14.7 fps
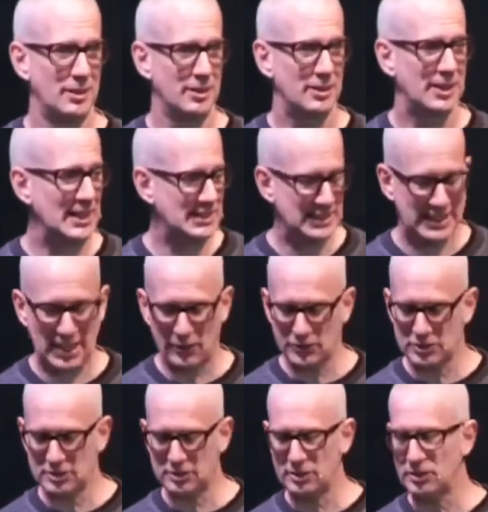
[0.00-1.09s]
The guy's a
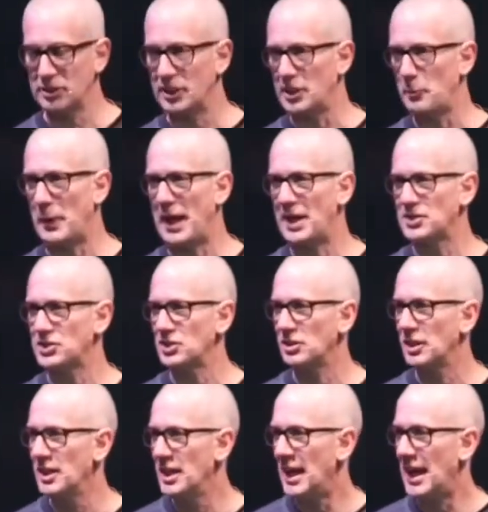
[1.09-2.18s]
counselor and a pastor,
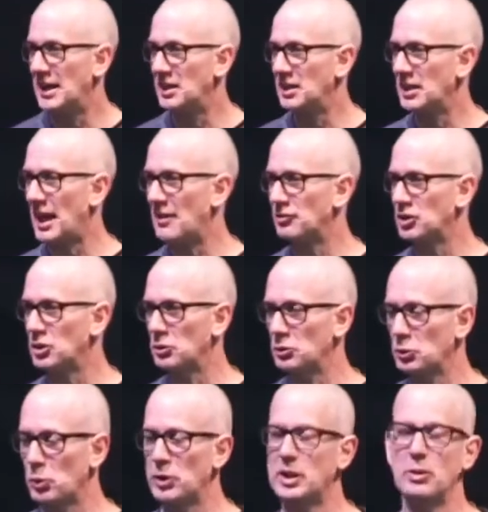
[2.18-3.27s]
and after
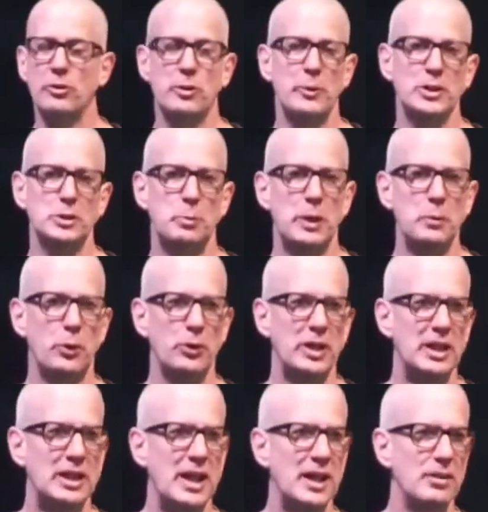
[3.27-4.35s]
working with a bunch of people,
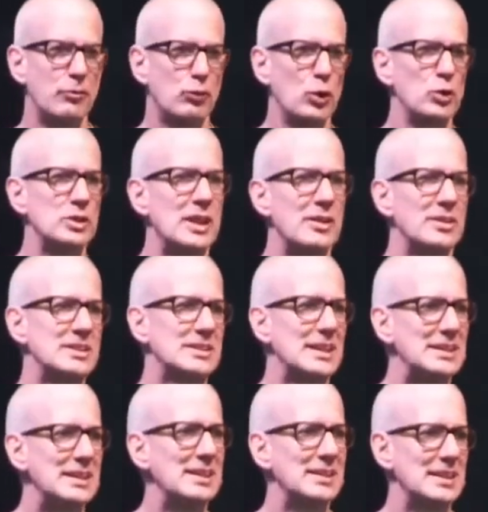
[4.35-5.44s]
he kind of wrote down this
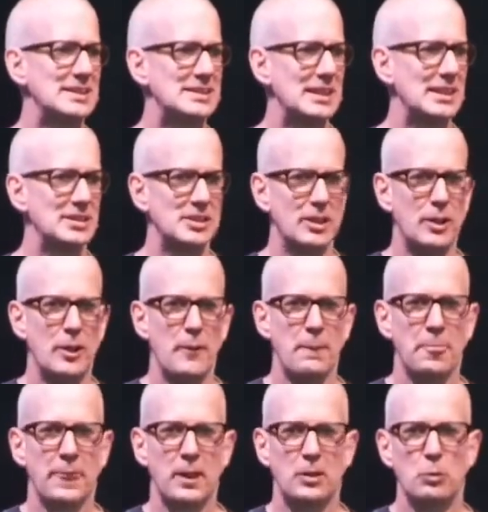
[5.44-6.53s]
idea that says,
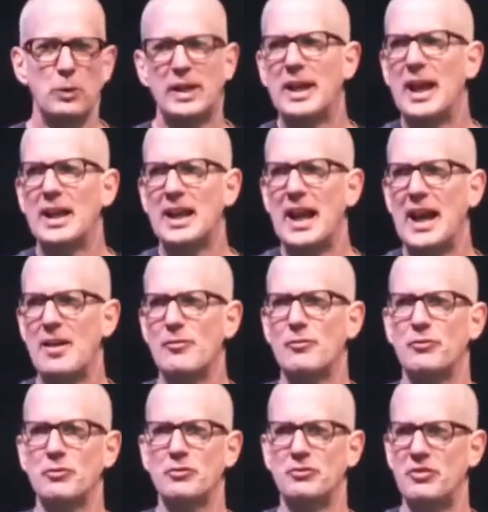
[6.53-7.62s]
we kind of have
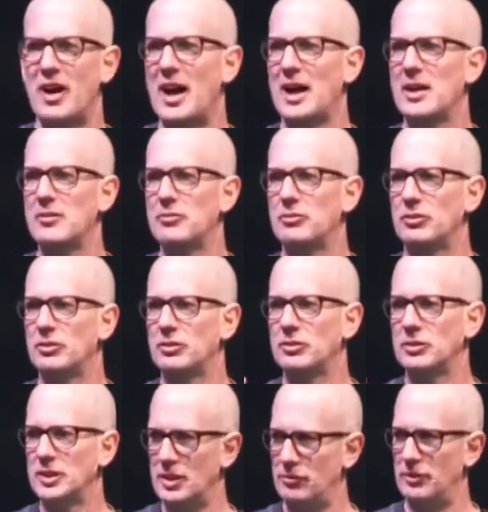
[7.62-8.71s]
5
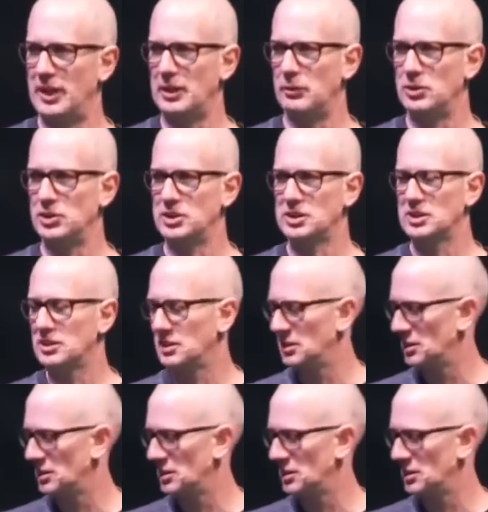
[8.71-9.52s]
love languages.